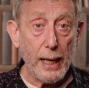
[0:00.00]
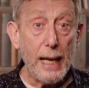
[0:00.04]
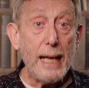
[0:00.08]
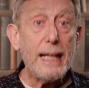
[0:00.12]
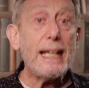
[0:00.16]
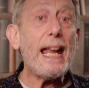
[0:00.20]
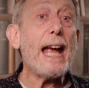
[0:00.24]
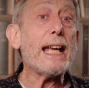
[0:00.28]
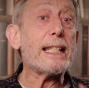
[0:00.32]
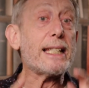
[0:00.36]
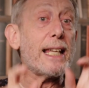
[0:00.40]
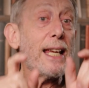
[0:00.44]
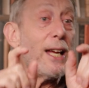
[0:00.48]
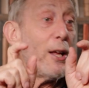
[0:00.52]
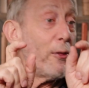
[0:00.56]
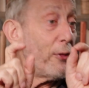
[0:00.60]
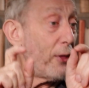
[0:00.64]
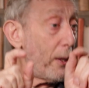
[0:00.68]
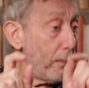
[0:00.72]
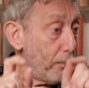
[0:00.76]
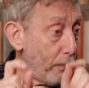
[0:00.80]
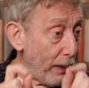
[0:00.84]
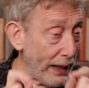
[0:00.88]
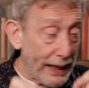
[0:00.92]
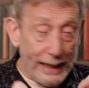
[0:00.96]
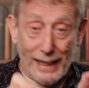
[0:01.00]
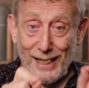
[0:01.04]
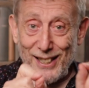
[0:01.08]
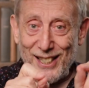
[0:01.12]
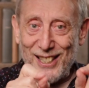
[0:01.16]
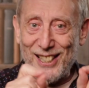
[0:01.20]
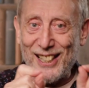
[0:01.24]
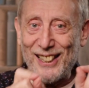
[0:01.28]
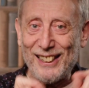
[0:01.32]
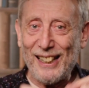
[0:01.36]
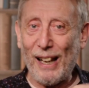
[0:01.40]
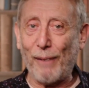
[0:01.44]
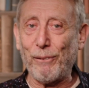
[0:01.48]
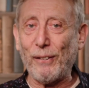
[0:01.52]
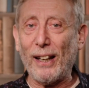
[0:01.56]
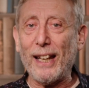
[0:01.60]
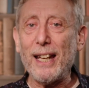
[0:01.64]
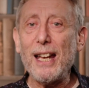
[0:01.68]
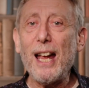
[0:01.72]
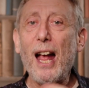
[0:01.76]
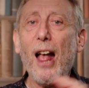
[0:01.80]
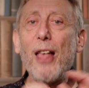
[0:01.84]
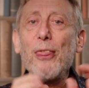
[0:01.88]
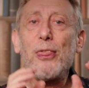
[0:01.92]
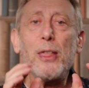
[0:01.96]
Yes, the beans. Lovely.
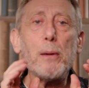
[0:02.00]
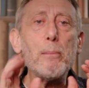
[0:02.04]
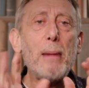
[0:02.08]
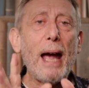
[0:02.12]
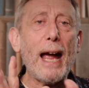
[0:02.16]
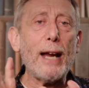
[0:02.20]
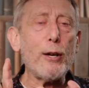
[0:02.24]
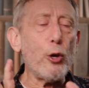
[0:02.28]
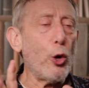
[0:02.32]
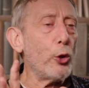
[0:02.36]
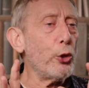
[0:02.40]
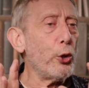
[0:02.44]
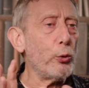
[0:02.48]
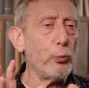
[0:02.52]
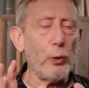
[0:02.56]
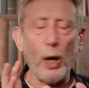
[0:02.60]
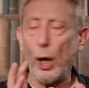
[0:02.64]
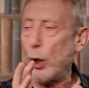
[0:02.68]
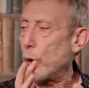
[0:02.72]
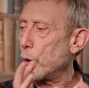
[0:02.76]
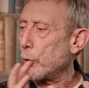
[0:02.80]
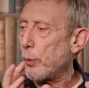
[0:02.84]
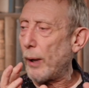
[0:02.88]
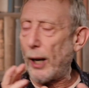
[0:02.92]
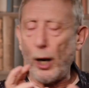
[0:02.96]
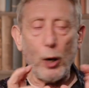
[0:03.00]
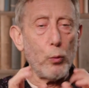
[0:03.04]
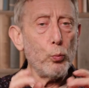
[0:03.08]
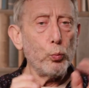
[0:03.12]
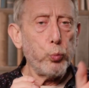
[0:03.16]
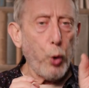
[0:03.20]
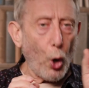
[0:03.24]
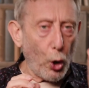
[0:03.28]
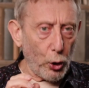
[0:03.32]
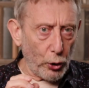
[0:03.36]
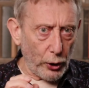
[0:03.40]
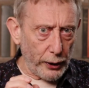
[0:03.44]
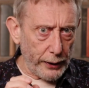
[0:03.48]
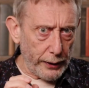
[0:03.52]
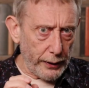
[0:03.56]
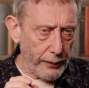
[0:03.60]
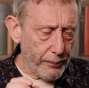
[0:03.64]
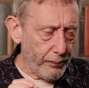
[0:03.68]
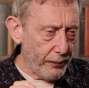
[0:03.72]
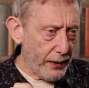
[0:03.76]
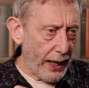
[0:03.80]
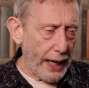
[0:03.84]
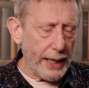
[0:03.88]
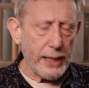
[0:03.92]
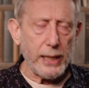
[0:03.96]
The man on the road. Where? Warren.
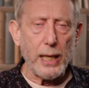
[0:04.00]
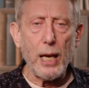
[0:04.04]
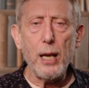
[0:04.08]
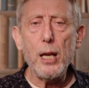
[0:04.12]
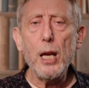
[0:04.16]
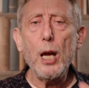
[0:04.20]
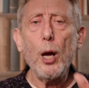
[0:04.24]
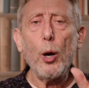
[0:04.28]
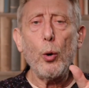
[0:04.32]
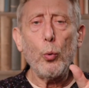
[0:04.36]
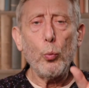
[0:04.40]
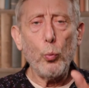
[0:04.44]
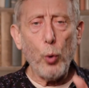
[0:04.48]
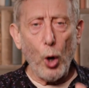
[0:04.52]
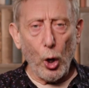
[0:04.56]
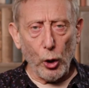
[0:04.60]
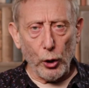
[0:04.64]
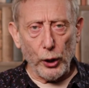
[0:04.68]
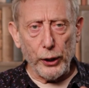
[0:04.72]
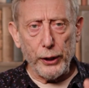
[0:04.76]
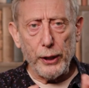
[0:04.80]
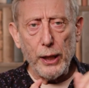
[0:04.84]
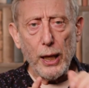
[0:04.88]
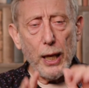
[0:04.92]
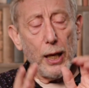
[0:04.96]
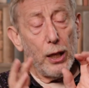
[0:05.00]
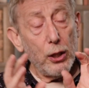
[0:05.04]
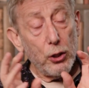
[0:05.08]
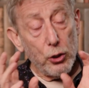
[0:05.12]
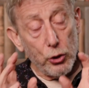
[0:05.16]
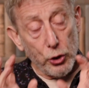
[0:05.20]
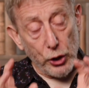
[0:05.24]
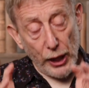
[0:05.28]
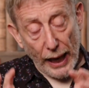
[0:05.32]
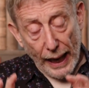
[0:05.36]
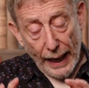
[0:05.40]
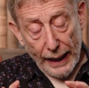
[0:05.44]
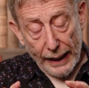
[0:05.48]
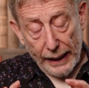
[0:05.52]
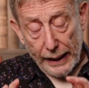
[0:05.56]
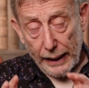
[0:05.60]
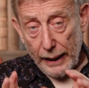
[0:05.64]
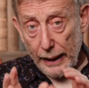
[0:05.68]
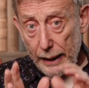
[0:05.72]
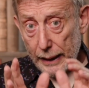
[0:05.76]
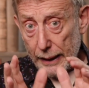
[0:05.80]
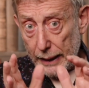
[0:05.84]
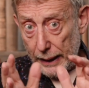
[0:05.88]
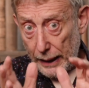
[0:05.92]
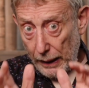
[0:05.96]
Yes. Warren, Jack
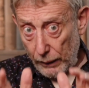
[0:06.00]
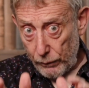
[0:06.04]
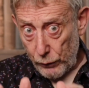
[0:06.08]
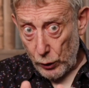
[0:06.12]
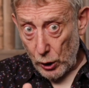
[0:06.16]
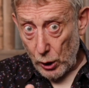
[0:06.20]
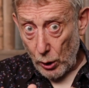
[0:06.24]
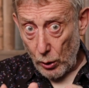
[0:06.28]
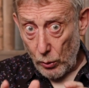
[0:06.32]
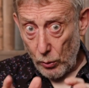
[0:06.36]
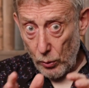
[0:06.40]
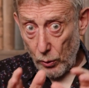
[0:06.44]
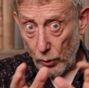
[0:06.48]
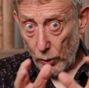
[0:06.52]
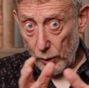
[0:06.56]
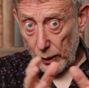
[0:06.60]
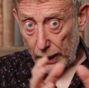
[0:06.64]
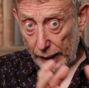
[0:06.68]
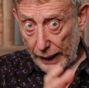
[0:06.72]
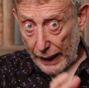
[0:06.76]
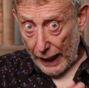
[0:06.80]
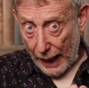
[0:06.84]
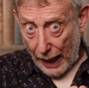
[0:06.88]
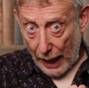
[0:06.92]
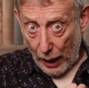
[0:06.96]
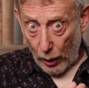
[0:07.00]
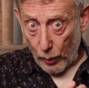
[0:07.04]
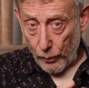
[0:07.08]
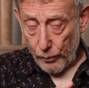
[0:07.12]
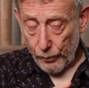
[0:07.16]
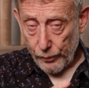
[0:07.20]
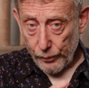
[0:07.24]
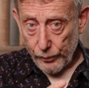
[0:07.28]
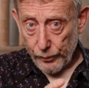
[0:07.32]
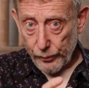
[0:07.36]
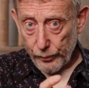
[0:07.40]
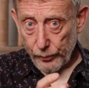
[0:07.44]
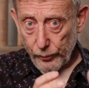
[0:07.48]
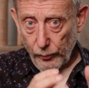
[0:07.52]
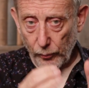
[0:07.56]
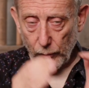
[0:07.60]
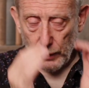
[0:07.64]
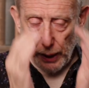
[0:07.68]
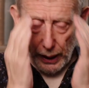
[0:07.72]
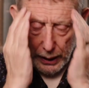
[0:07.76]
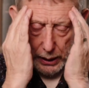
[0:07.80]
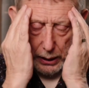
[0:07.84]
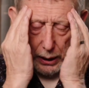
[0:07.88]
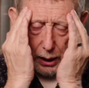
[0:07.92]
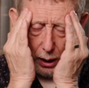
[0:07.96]
gives you the cow.
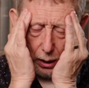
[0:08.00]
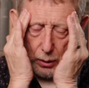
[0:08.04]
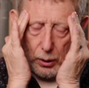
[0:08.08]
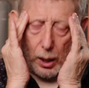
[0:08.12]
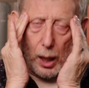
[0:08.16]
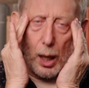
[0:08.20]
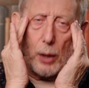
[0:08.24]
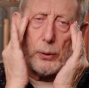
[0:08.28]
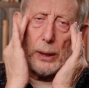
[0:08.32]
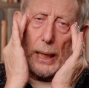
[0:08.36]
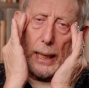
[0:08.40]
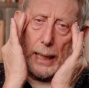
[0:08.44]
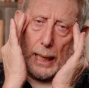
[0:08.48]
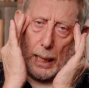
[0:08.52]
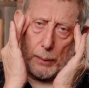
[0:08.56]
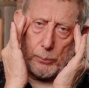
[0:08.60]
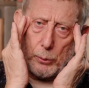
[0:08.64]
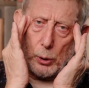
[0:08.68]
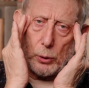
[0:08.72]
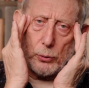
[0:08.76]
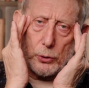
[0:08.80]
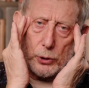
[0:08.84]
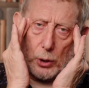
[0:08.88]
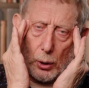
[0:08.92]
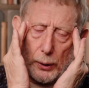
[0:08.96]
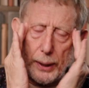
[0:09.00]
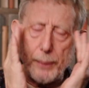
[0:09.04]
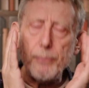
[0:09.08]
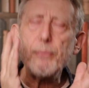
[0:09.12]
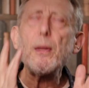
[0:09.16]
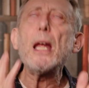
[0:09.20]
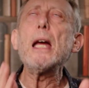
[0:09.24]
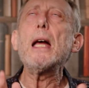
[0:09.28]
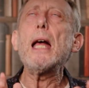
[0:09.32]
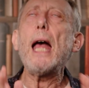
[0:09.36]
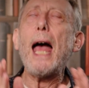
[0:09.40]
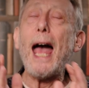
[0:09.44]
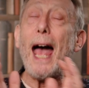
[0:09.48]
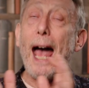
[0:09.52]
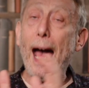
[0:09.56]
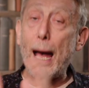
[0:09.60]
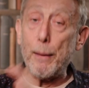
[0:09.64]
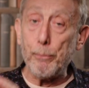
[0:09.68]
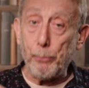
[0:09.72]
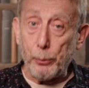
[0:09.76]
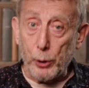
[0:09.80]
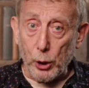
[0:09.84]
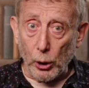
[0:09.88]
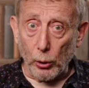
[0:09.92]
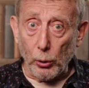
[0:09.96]
Yes. Okay, Abdul. Sorry.
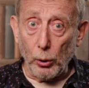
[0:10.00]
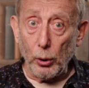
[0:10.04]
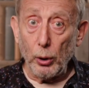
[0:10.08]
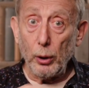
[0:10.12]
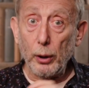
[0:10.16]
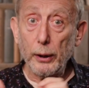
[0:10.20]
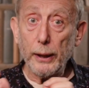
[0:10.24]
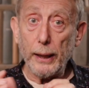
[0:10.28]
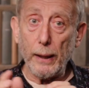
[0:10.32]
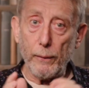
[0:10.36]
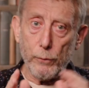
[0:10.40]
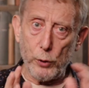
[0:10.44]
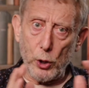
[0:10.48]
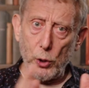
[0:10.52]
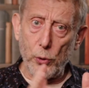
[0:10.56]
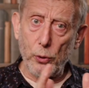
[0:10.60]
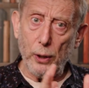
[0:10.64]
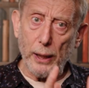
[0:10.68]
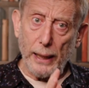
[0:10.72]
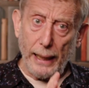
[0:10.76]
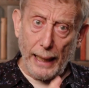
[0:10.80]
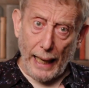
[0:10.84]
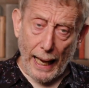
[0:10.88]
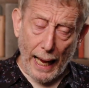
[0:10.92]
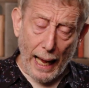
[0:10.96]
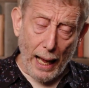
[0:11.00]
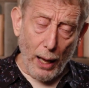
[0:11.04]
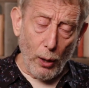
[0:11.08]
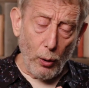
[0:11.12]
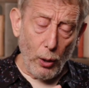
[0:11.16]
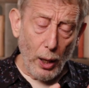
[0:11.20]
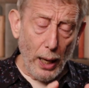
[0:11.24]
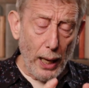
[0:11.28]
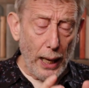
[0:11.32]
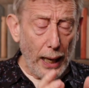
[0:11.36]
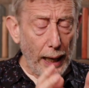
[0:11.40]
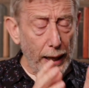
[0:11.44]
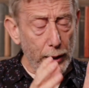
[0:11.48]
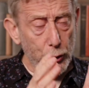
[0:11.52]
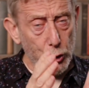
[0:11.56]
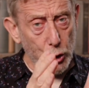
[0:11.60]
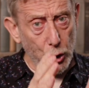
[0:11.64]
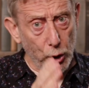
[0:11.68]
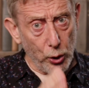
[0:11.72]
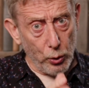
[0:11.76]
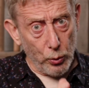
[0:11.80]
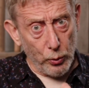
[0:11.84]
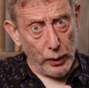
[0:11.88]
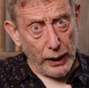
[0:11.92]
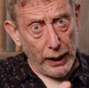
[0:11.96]
Abdul gives you the cow and
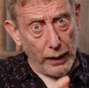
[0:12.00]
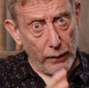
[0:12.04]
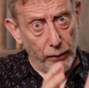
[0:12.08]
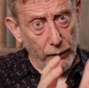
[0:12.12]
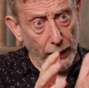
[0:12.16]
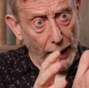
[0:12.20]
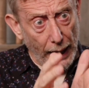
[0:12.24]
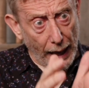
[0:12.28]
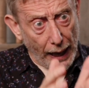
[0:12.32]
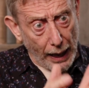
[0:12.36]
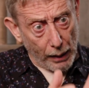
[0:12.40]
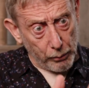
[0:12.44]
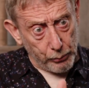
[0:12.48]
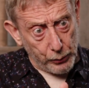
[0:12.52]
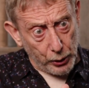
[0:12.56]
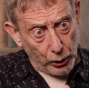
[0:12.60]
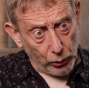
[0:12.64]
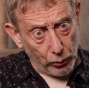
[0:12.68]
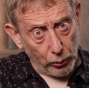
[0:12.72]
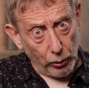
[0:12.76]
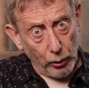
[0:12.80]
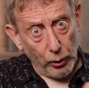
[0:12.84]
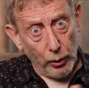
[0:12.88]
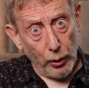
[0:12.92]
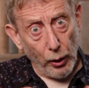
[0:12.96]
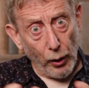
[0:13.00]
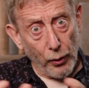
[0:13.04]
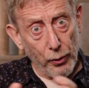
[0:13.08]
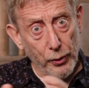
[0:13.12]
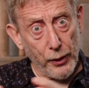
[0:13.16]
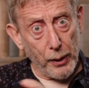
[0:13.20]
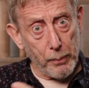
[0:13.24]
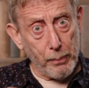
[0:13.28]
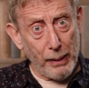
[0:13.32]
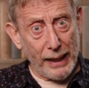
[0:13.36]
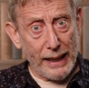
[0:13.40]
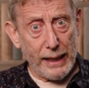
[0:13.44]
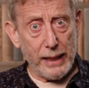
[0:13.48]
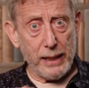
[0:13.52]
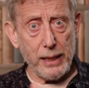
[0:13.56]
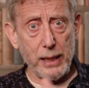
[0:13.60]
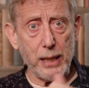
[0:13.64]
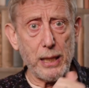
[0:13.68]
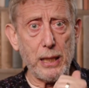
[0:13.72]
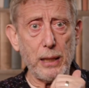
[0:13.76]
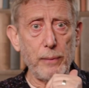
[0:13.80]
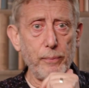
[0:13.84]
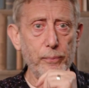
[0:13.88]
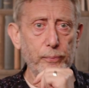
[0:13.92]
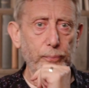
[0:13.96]
you give Abdul the
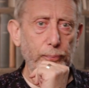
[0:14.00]
beans.